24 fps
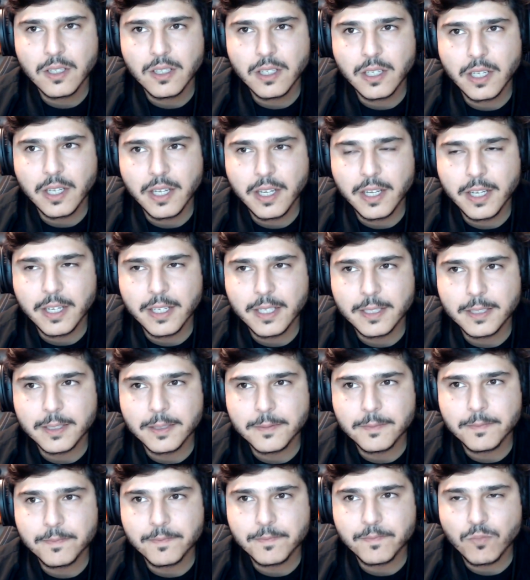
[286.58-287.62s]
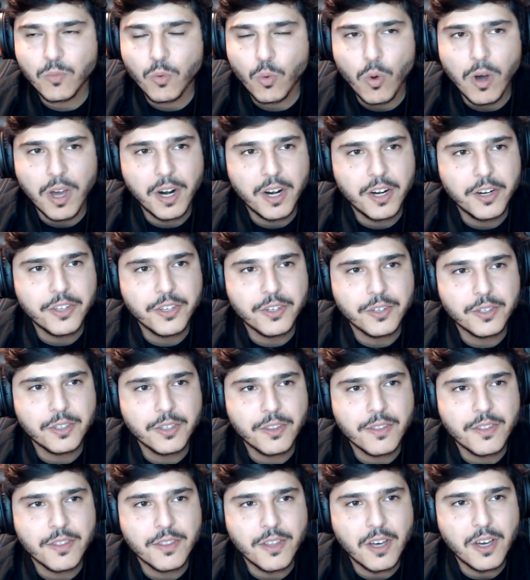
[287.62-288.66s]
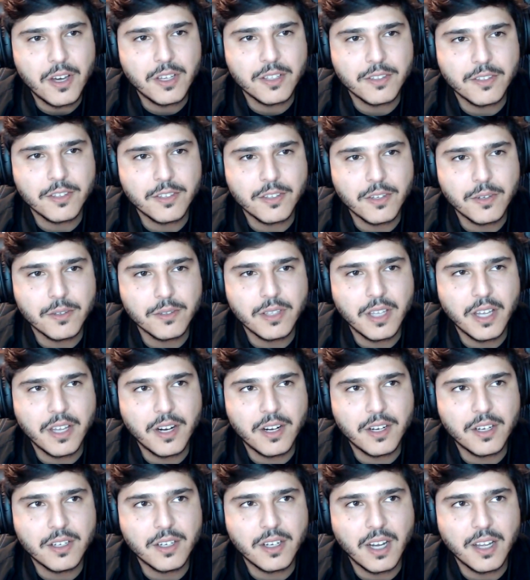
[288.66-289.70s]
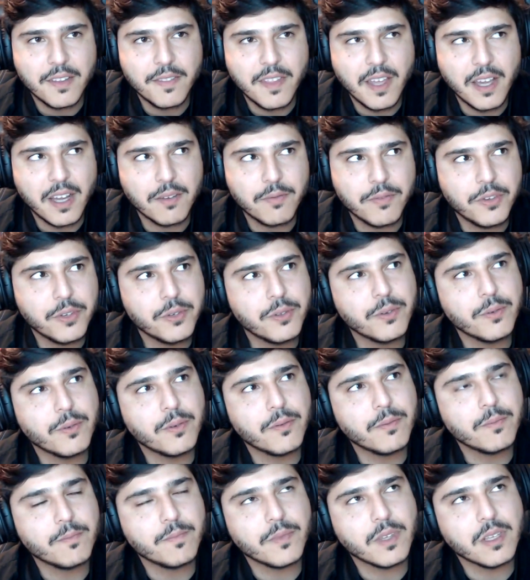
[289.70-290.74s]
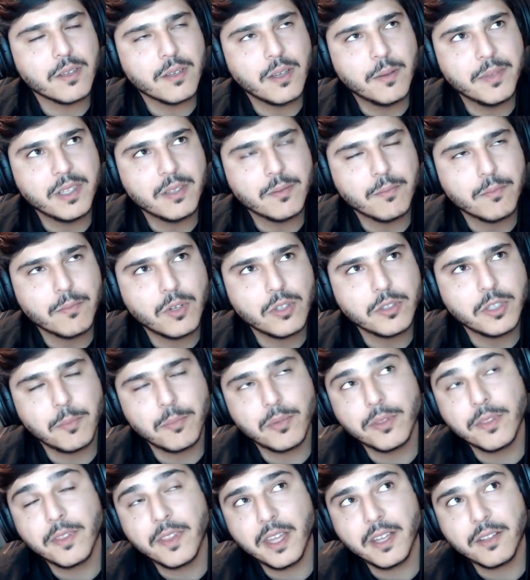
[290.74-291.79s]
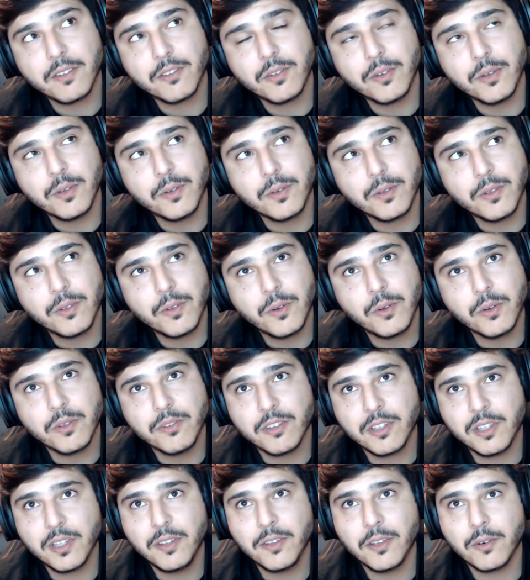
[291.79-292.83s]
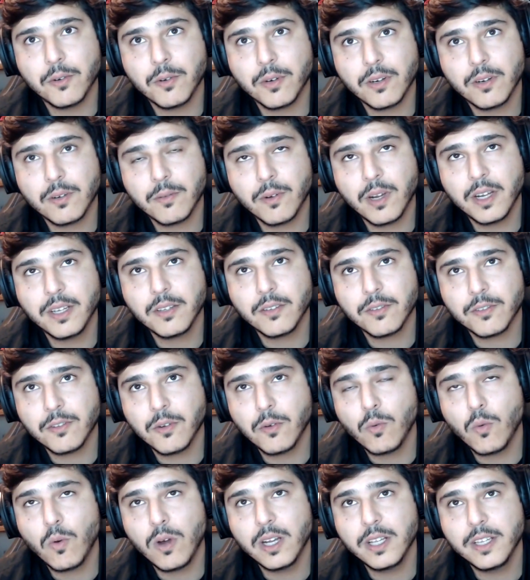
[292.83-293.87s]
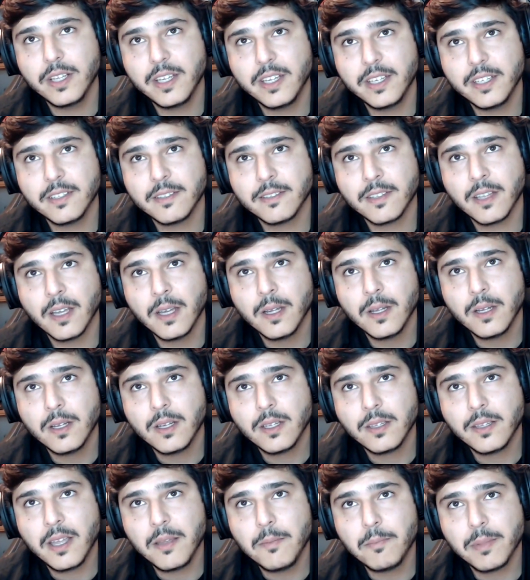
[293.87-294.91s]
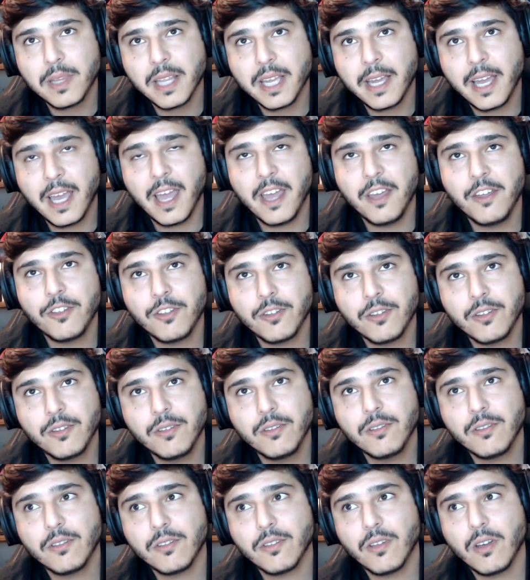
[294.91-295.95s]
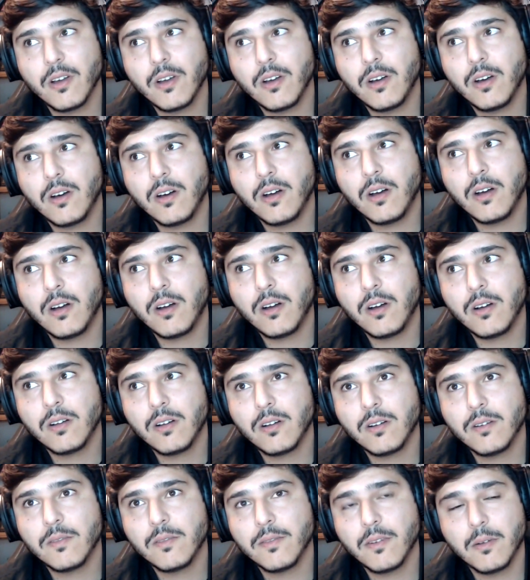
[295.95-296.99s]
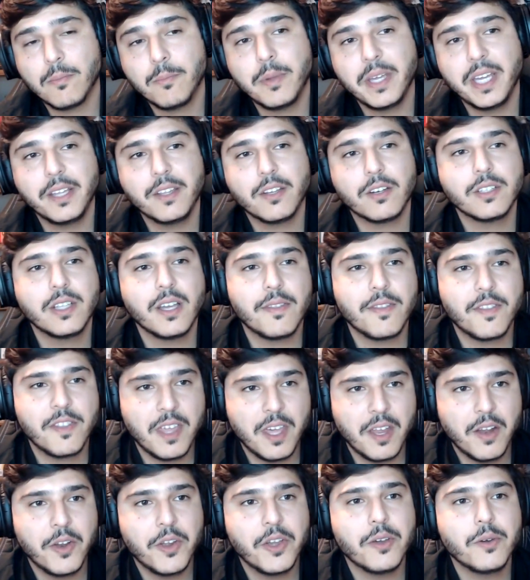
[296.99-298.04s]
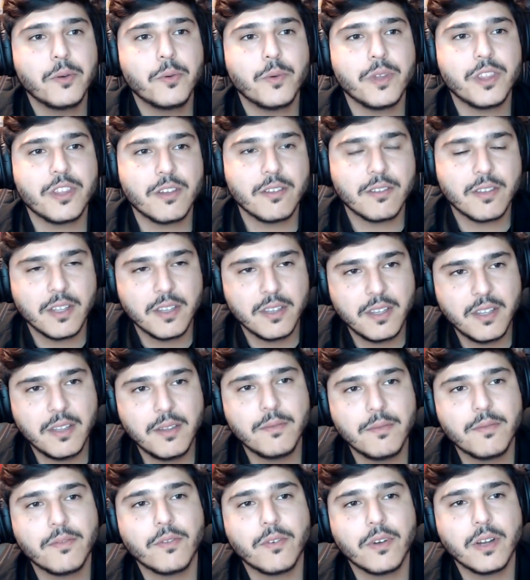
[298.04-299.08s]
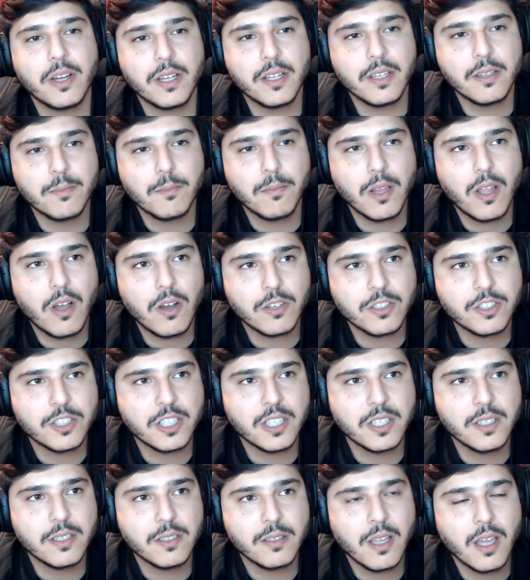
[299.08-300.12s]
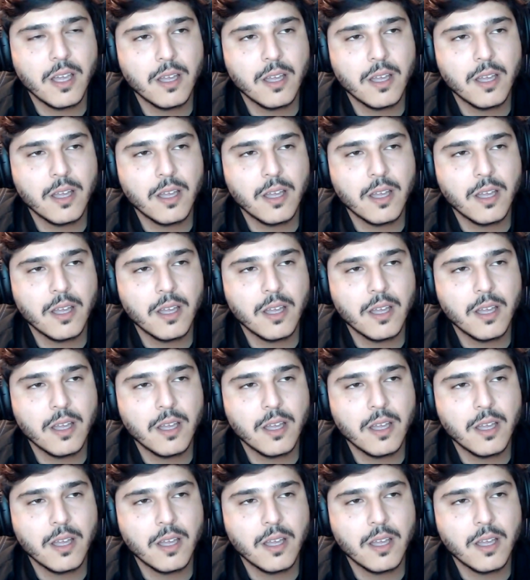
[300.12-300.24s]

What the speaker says: And what are your thoughts? So there are, I think, multiple things to consider, right? So one is the implications of being on Ethereum, which is a different blockchain,